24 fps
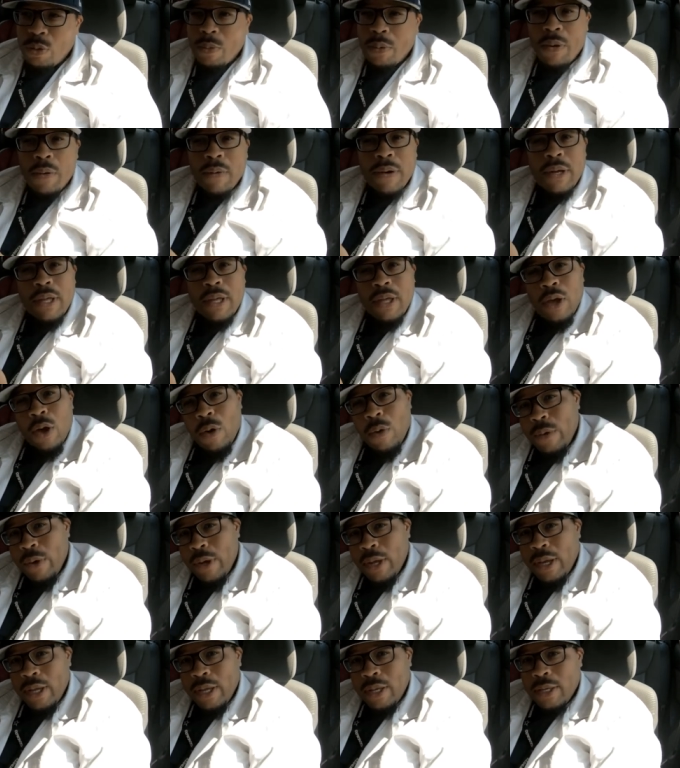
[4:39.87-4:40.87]
I'm getting ready to go
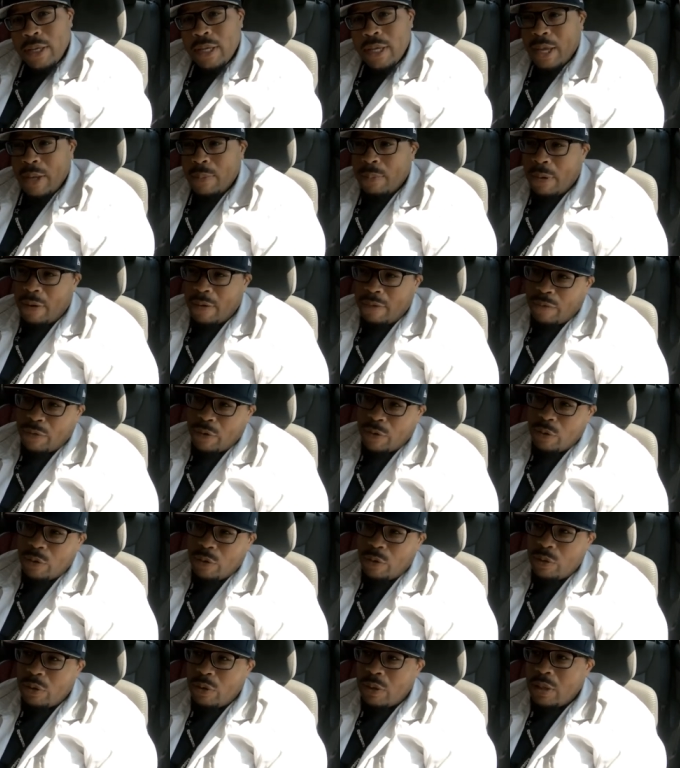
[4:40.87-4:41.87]
in, get my
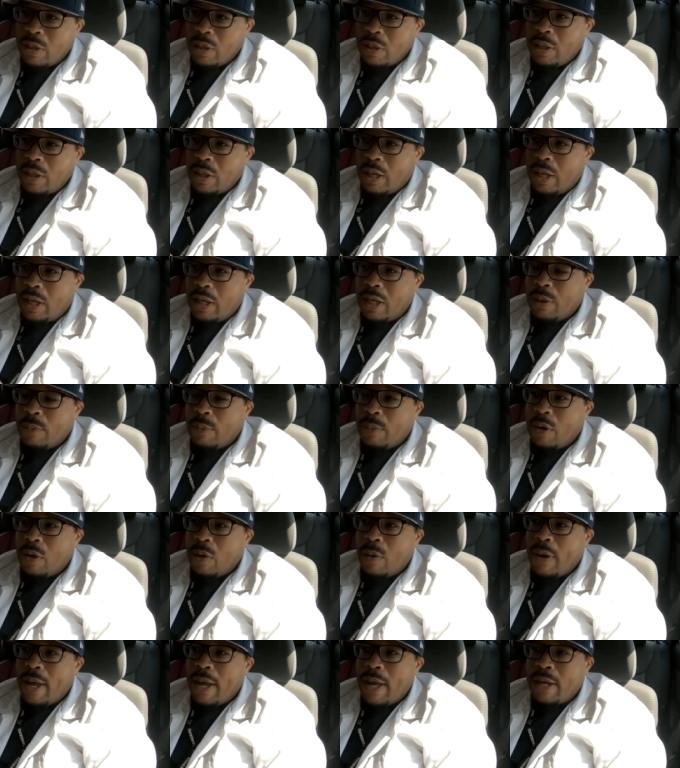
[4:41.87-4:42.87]
food, and then I'm gonna
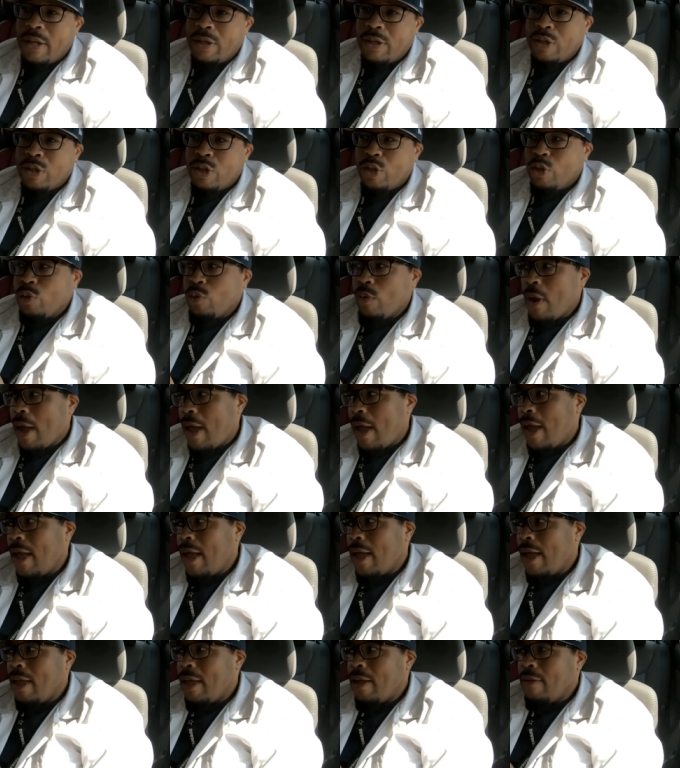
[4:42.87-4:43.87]
go ahead and
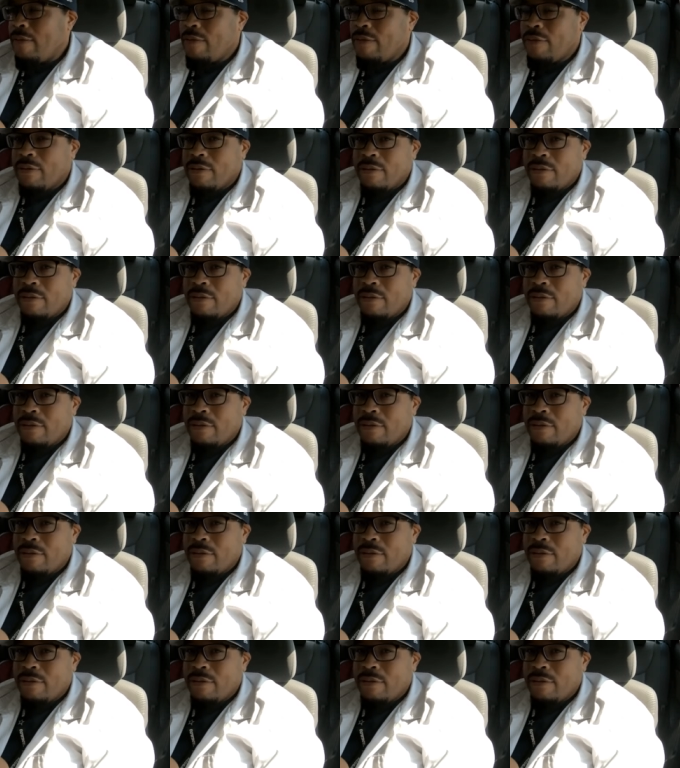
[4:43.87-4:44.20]
drive